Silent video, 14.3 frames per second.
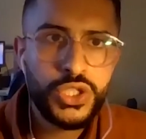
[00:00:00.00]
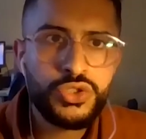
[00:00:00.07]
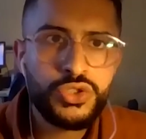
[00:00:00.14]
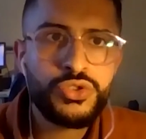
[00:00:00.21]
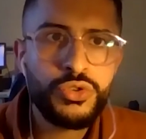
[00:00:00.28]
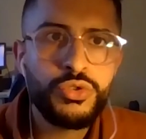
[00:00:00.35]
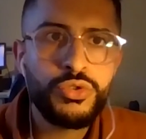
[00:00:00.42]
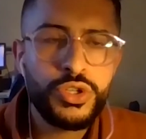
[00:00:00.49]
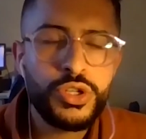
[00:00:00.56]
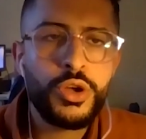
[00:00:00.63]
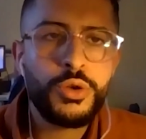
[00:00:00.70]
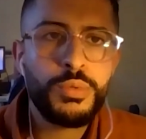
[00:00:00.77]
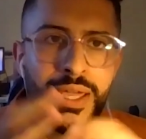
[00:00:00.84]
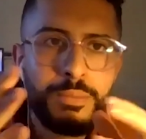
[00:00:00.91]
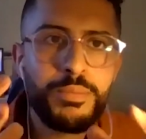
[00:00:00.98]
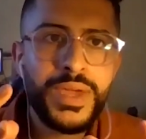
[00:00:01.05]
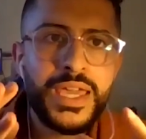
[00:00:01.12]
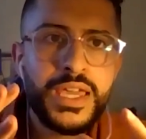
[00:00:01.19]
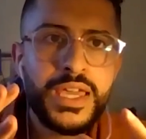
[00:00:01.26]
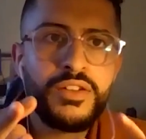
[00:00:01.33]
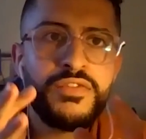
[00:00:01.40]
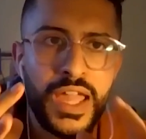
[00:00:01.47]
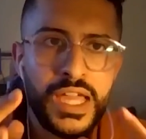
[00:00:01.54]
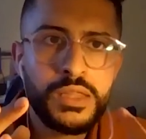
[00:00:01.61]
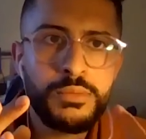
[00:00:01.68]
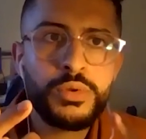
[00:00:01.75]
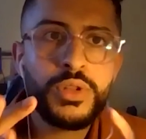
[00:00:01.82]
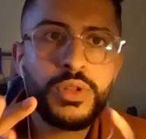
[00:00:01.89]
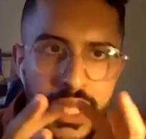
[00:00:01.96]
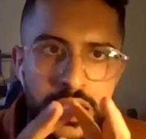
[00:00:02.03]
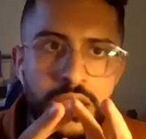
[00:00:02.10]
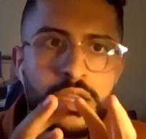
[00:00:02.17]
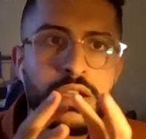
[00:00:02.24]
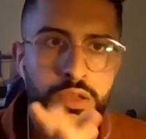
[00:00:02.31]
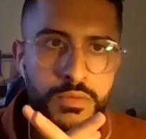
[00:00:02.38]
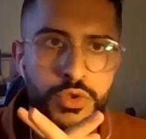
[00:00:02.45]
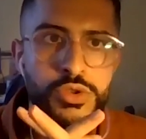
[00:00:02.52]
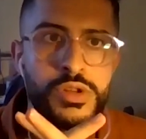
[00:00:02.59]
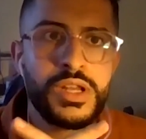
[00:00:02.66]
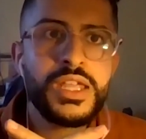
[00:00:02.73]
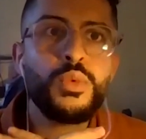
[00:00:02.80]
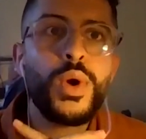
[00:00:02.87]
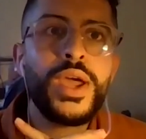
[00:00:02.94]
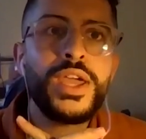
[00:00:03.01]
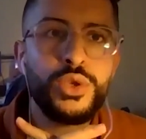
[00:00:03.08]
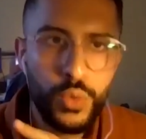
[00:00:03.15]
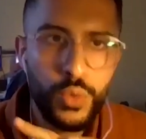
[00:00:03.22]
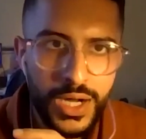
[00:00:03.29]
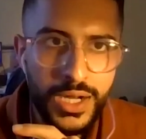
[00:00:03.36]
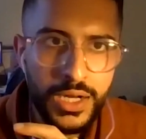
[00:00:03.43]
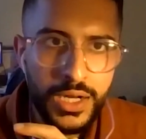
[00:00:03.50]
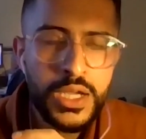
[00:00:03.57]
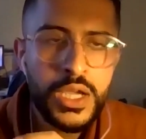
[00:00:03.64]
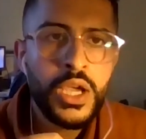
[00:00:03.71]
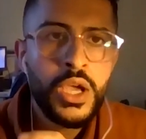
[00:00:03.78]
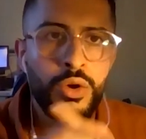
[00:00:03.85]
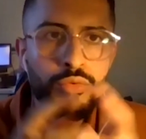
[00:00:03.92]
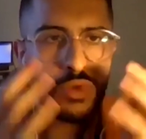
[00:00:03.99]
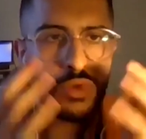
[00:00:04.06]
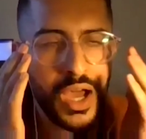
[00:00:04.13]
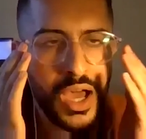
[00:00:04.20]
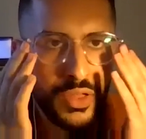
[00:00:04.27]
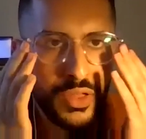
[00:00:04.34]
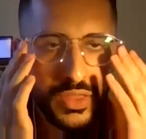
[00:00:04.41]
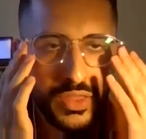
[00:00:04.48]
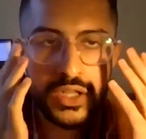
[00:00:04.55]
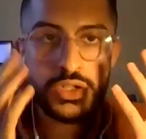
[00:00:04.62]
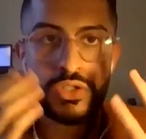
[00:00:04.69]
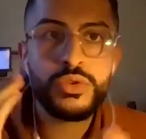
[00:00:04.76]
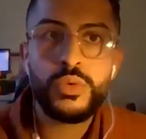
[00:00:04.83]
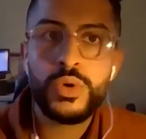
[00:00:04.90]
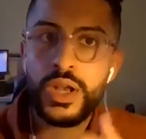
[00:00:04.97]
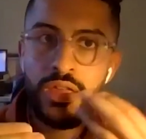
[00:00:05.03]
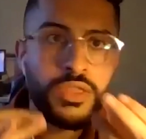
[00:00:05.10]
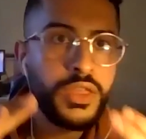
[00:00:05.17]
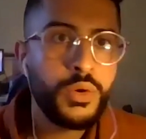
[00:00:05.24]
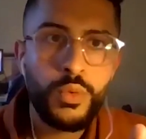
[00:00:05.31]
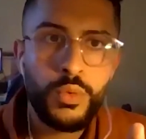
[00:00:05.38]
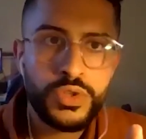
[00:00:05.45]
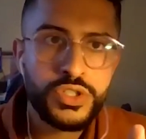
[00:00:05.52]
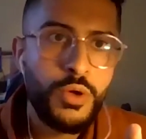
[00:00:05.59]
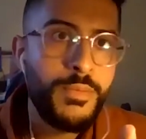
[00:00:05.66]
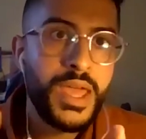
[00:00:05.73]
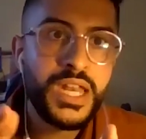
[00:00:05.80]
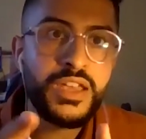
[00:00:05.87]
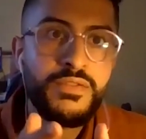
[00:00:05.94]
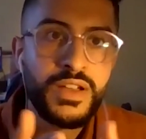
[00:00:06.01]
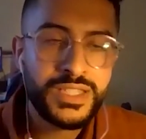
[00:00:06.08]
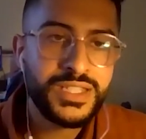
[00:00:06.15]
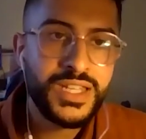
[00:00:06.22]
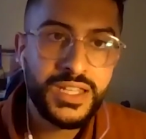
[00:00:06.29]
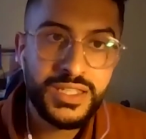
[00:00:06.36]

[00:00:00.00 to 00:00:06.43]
it's true, like be available in the community where you are, rather than do what I think so many of us